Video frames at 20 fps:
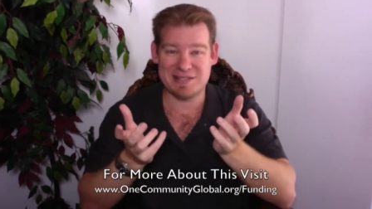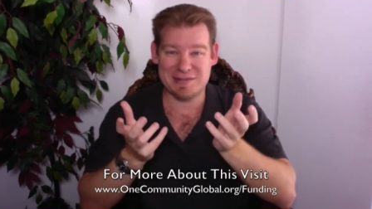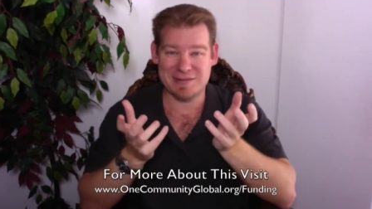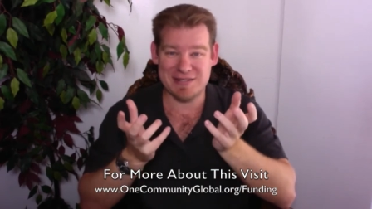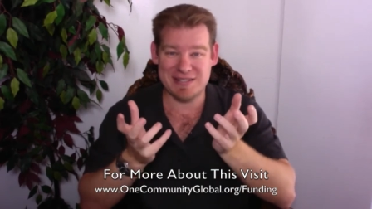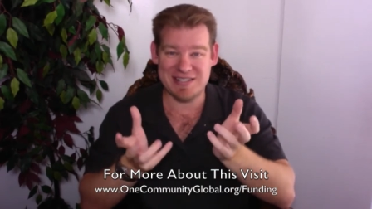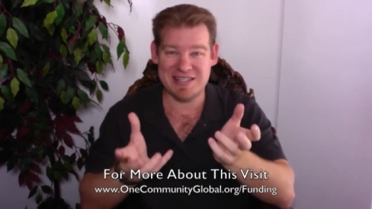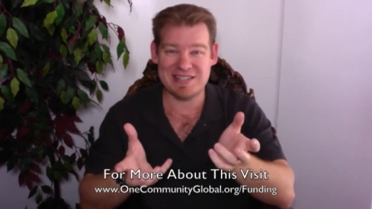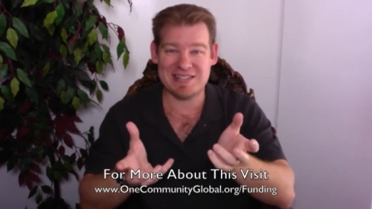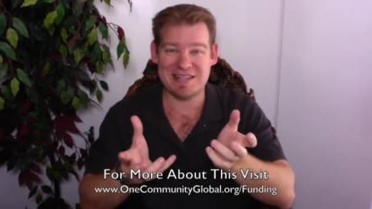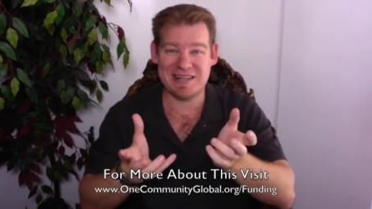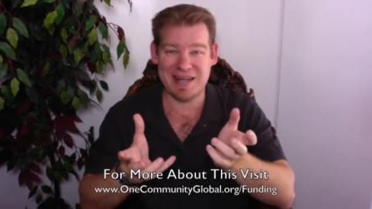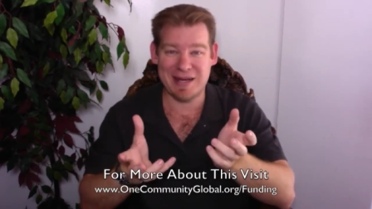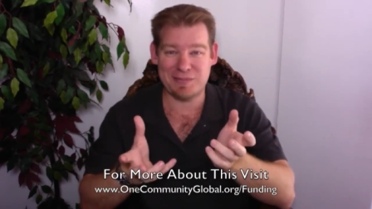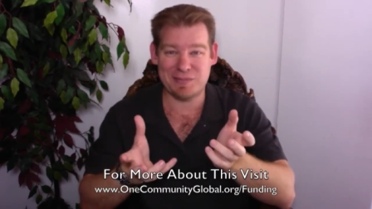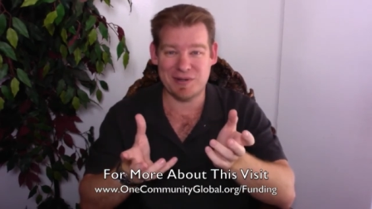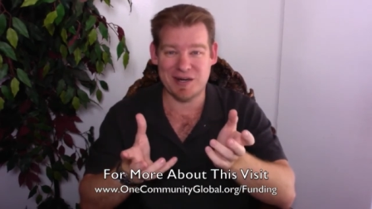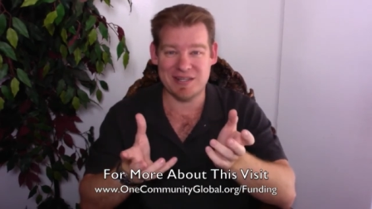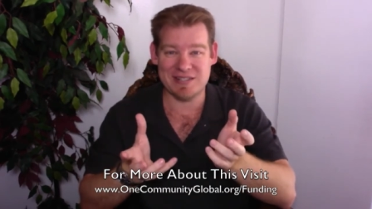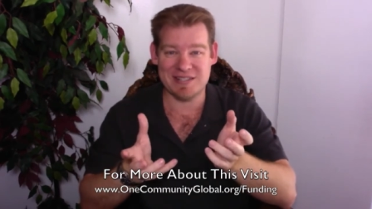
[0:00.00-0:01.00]
to assist in that
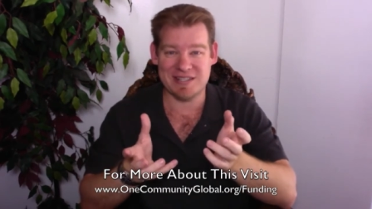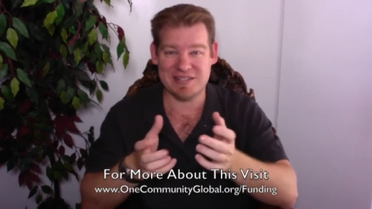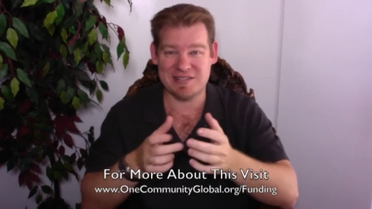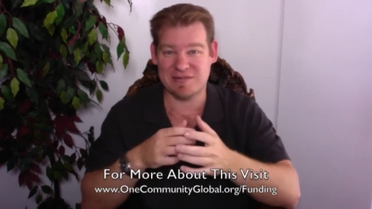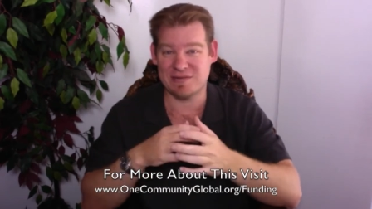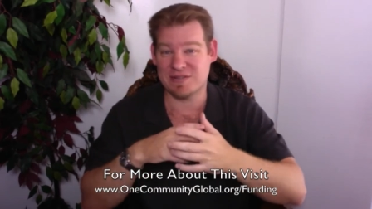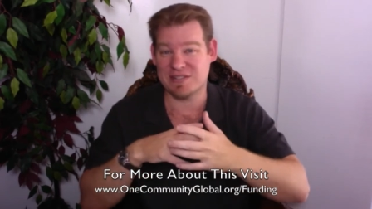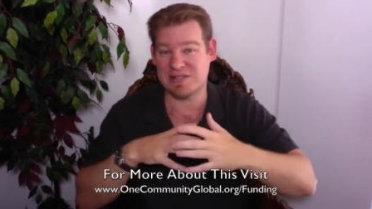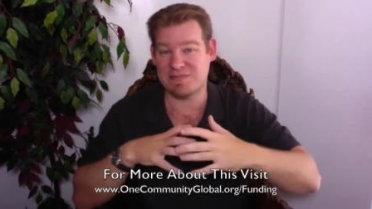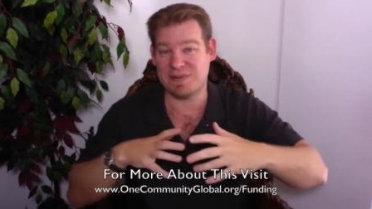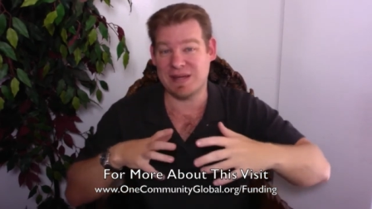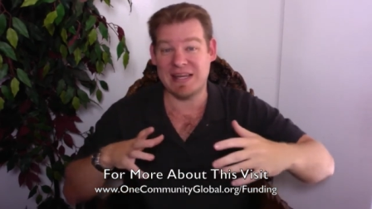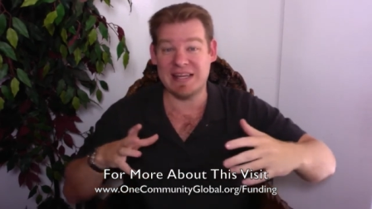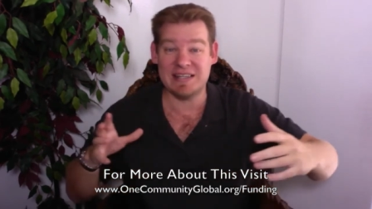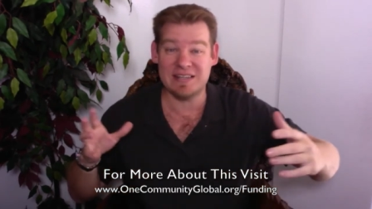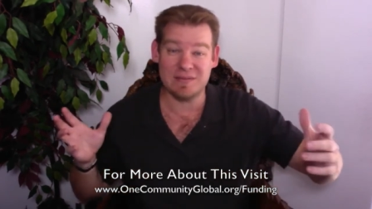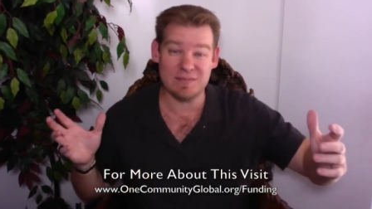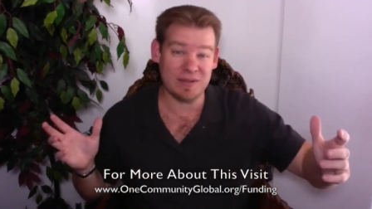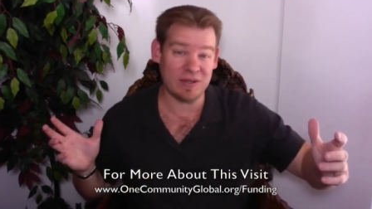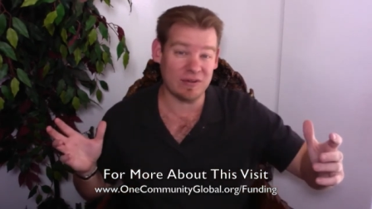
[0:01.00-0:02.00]
process, to
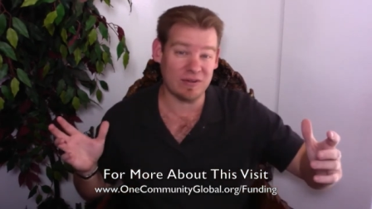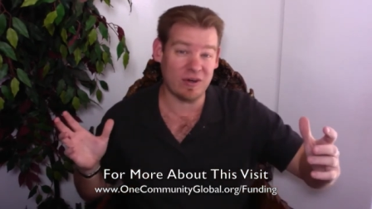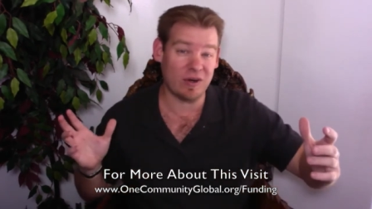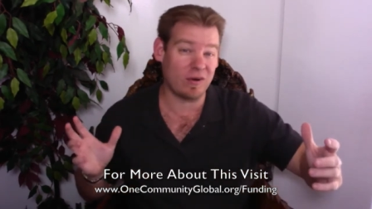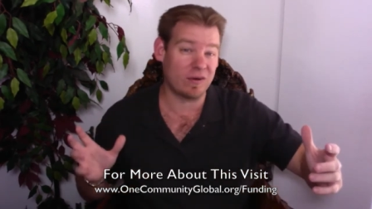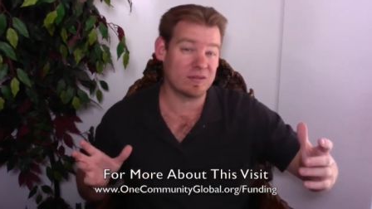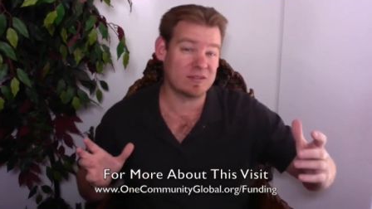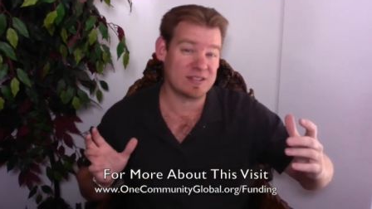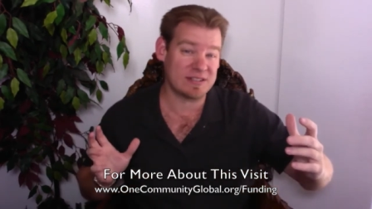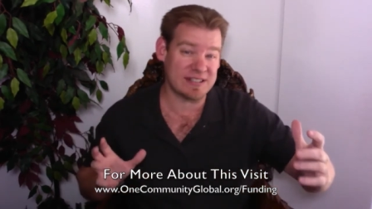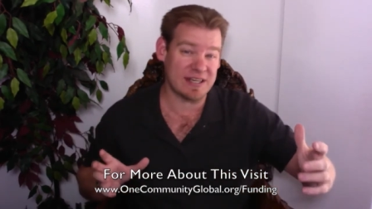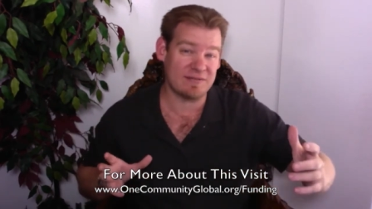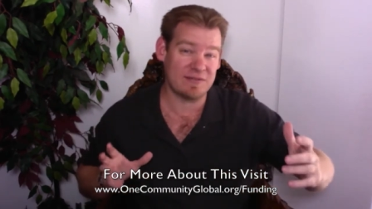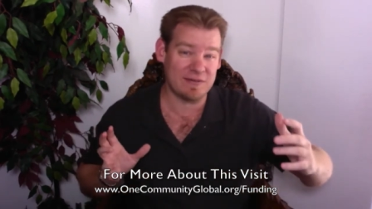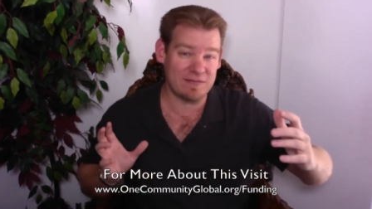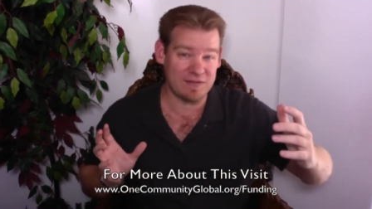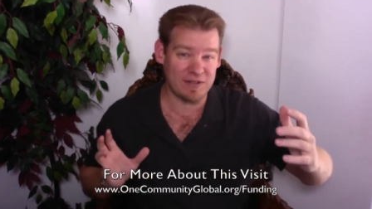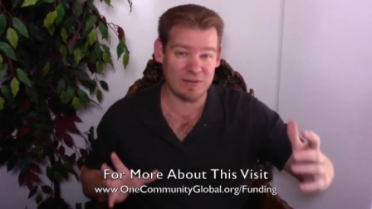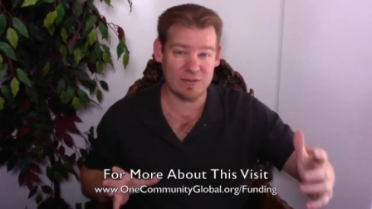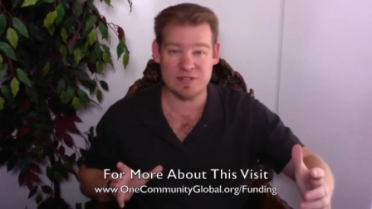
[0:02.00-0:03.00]
expand and build all
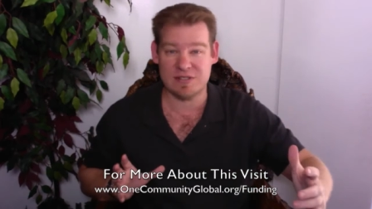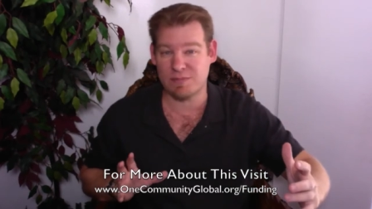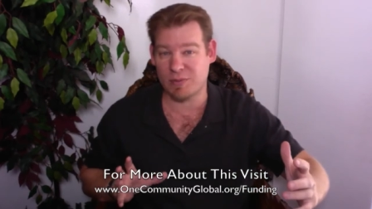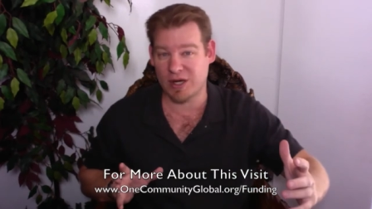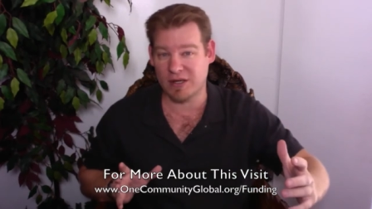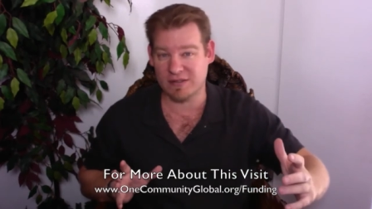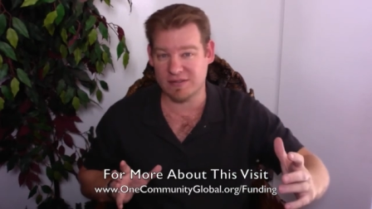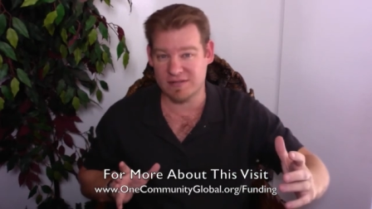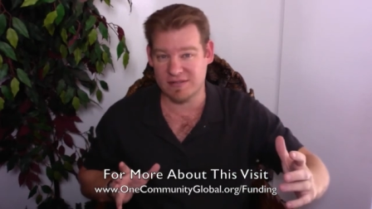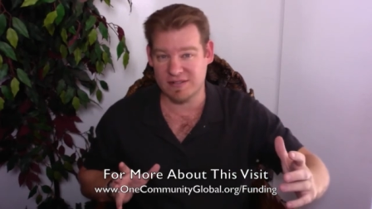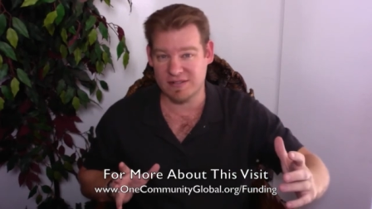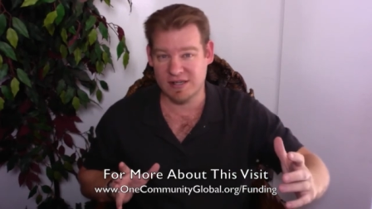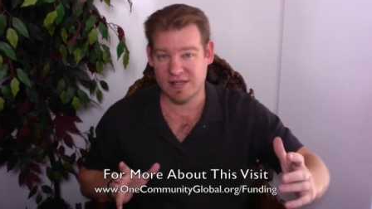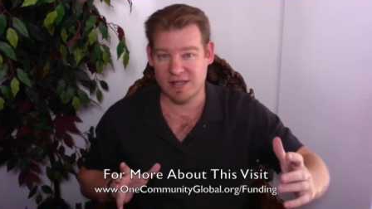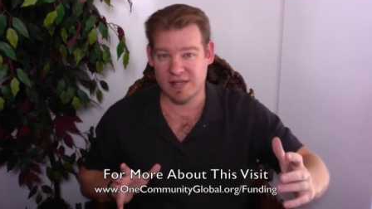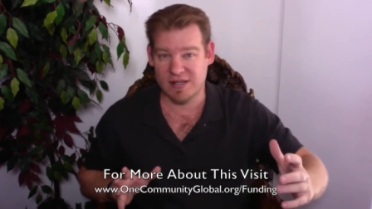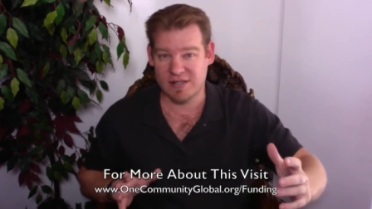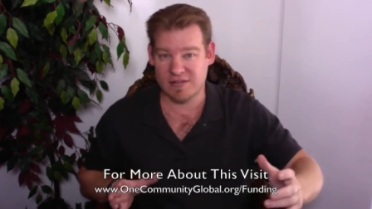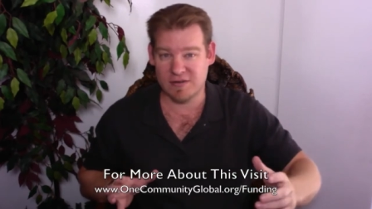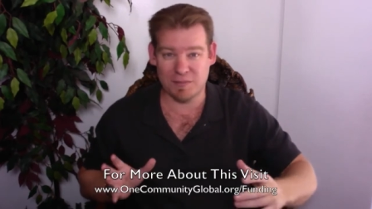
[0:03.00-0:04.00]
7 village models
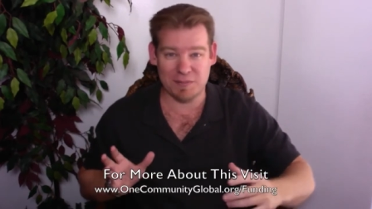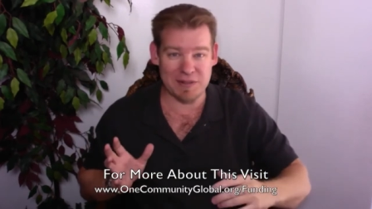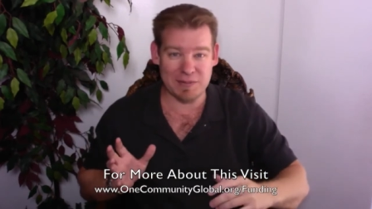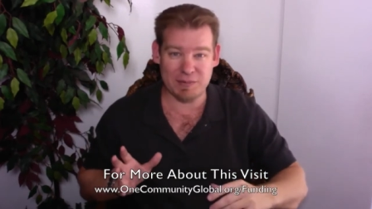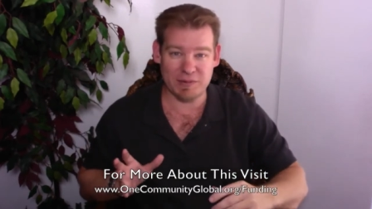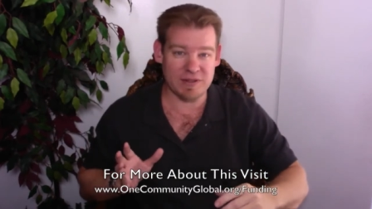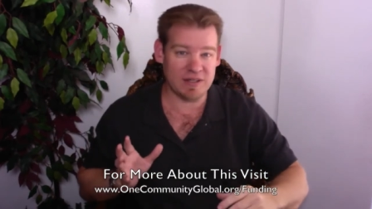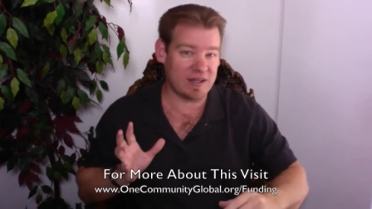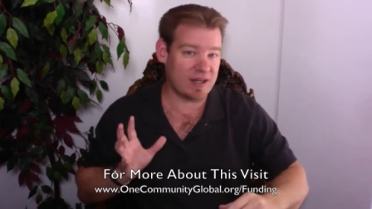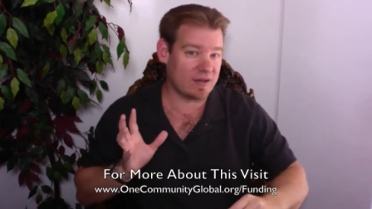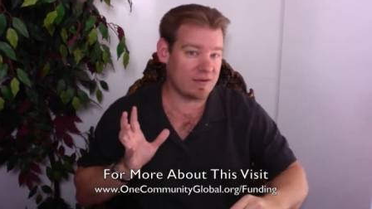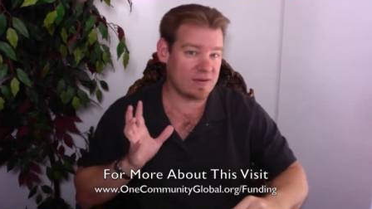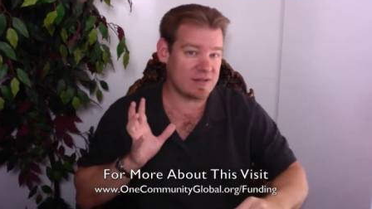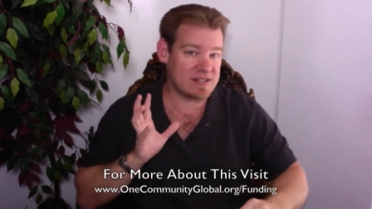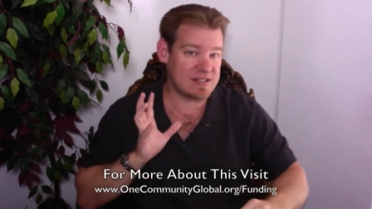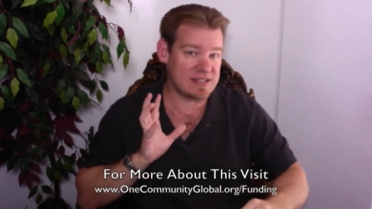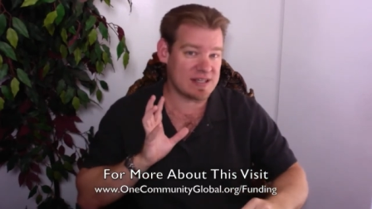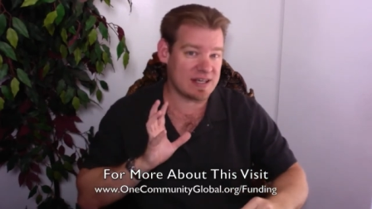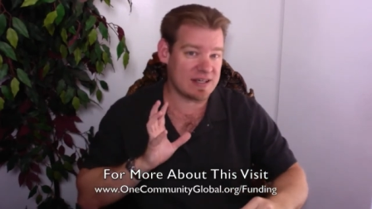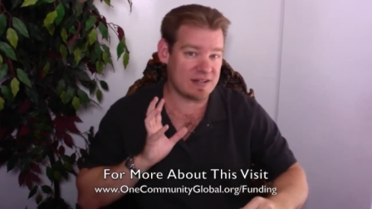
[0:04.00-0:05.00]
so that people can not only
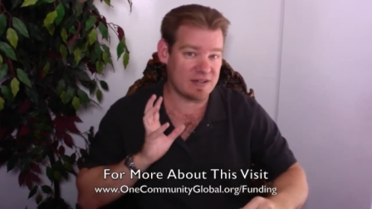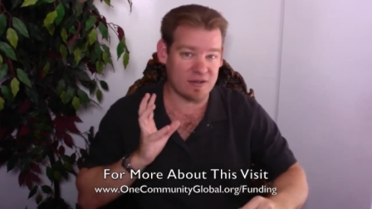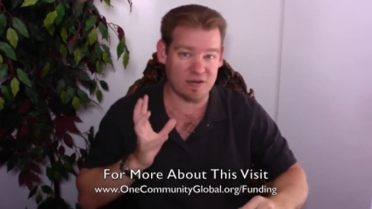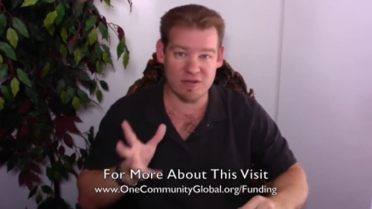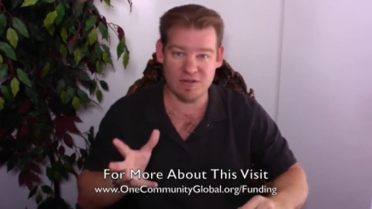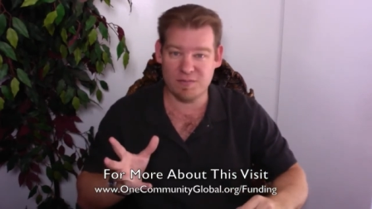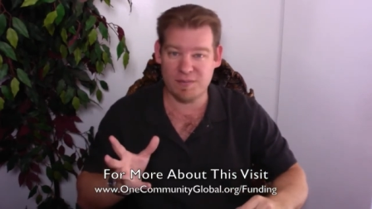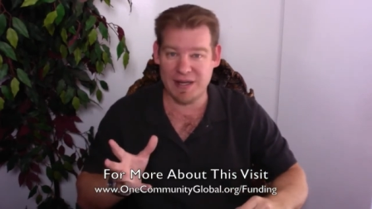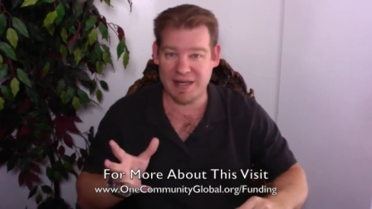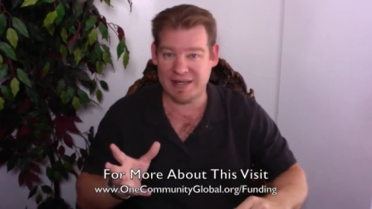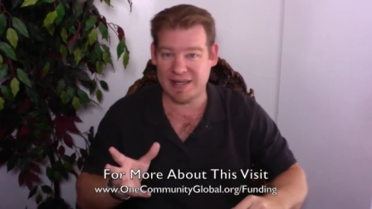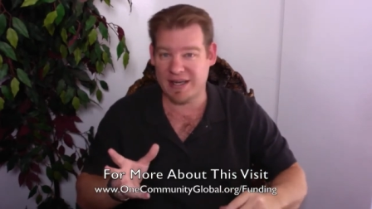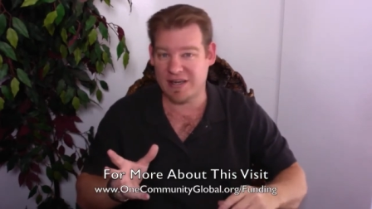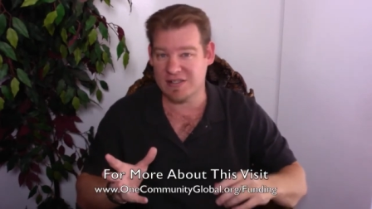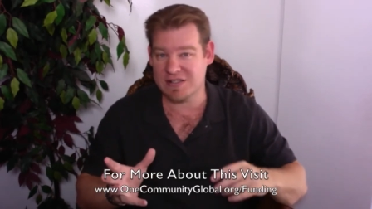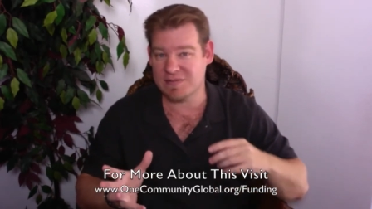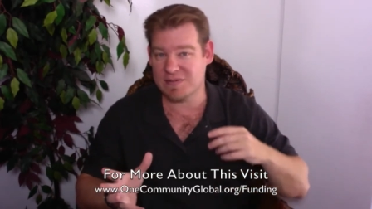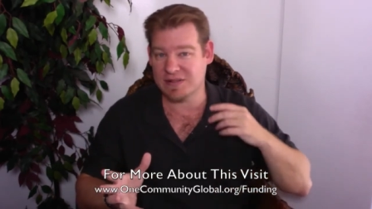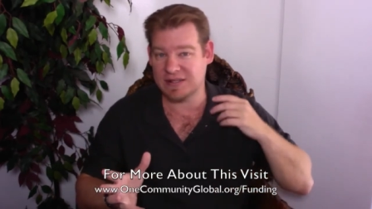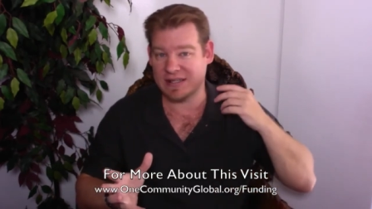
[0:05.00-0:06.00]
stay in an earth bag
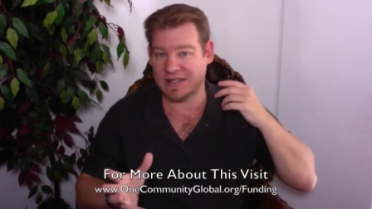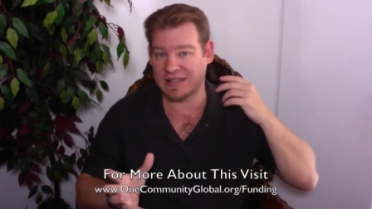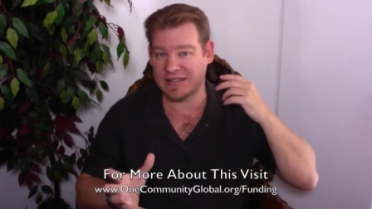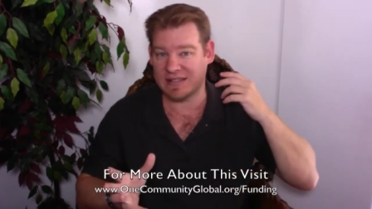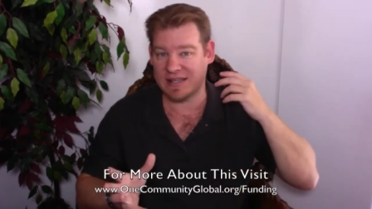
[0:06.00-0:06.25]
house, but they